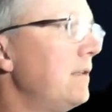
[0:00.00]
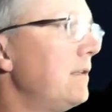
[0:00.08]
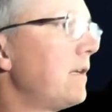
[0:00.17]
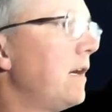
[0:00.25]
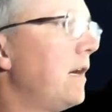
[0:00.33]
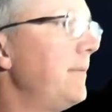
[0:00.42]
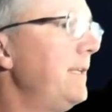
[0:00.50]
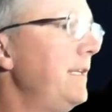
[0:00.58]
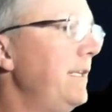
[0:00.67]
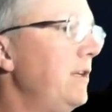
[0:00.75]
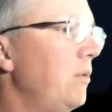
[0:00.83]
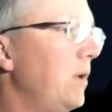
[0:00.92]
Comet
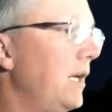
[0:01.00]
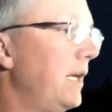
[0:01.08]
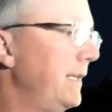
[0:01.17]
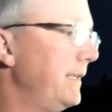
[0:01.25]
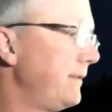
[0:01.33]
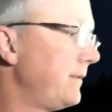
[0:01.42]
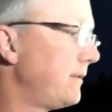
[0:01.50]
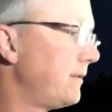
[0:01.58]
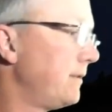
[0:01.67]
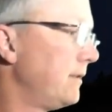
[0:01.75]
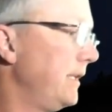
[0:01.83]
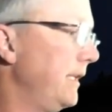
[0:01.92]

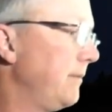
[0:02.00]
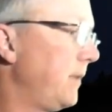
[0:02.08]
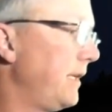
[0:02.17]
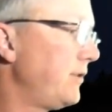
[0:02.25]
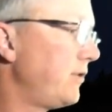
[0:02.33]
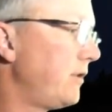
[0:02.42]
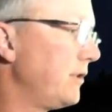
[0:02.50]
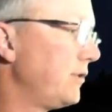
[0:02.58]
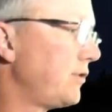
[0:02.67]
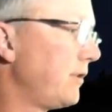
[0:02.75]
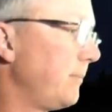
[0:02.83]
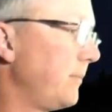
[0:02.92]
NEOWISE, in my
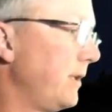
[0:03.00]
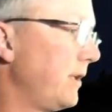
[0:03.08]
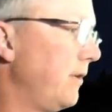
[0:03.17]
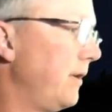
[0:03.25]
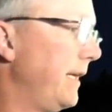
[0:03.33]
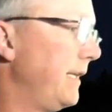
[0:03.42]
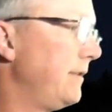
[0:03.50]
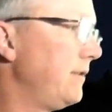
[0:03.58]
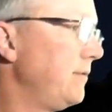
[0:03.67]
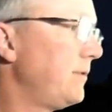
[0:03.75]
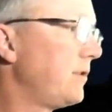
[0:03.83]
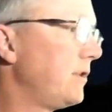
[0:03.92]
search. So I'm going to go ahead and
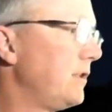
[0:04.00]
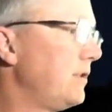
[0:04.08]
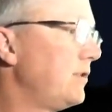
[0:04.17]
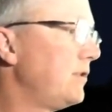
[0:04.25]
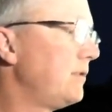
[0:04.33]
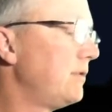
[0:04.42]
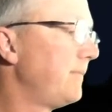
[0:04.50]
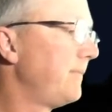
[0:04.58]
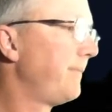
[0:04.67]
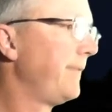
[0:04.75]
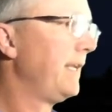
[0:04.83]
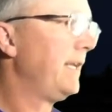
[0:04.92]
do search
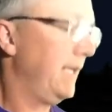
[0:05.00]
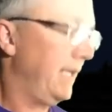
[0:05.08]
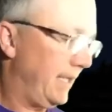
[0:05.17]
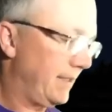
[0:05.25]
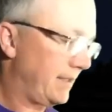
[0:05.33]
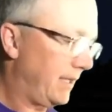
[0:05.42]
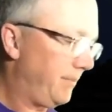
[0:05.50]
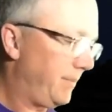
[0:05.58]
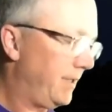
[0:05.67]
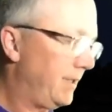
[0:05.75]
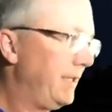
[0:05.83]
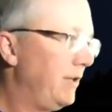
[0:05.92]
and type
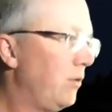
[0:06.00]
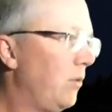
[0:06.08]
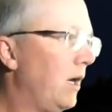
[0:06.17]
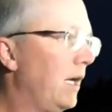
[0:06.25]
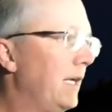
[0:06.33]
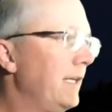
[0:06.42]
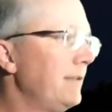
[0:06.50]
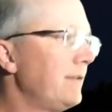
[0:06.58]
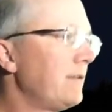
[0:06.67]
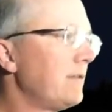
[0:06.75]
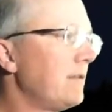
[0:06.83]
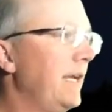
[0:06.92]
in
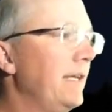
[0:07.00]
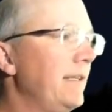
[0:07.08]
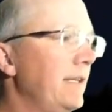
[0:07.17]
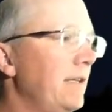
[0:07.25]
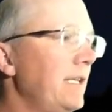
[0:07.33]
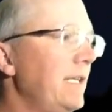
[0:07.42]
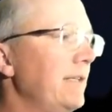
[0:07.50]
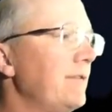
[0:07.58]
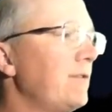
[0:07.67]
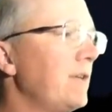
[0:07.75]
NEOWISE, and there it is.